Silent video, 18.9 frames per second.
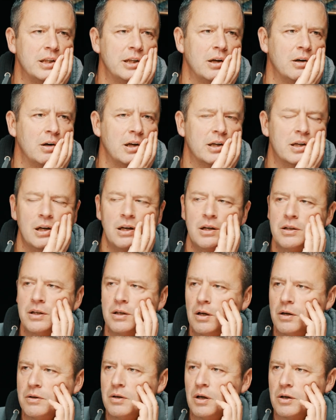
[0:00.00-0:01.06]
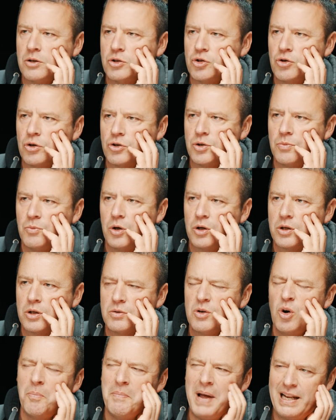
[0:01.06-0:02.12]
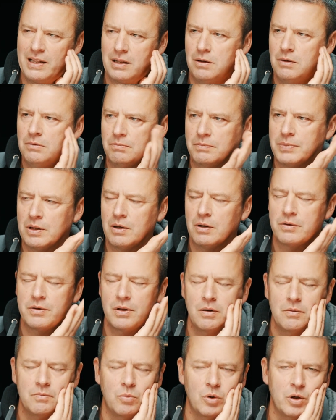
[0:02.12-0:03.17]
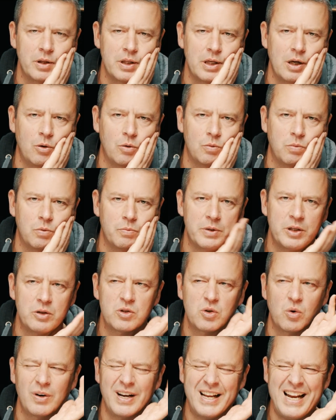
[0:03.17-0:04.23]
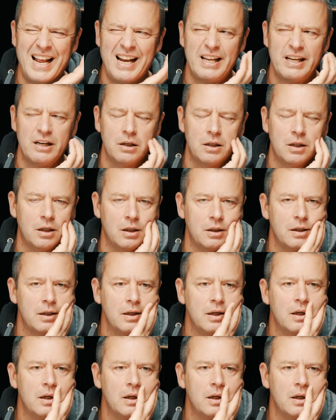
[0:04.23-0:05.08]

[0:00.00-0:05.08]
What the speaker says: like construction work, not metal, but one of the old, we used to call it an Elliott hut.